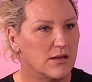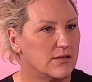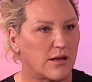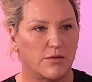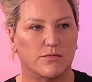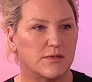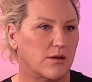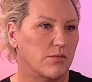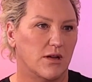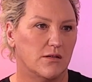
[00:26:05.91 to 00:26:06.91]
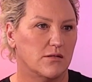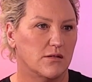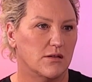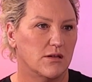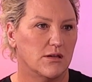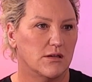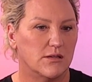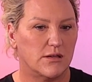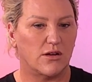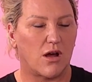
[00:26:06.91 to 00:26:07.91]
It's coming from somewhere. Mm-hmm.
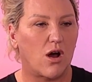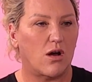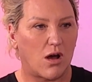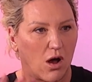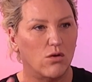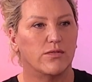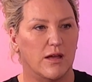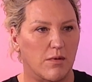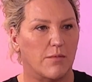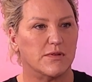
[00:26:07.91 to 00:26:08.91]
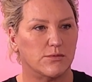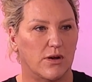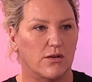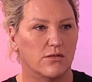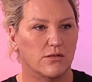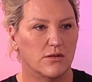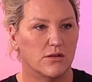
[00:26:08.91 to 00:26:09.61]
So you got to hold them up as well.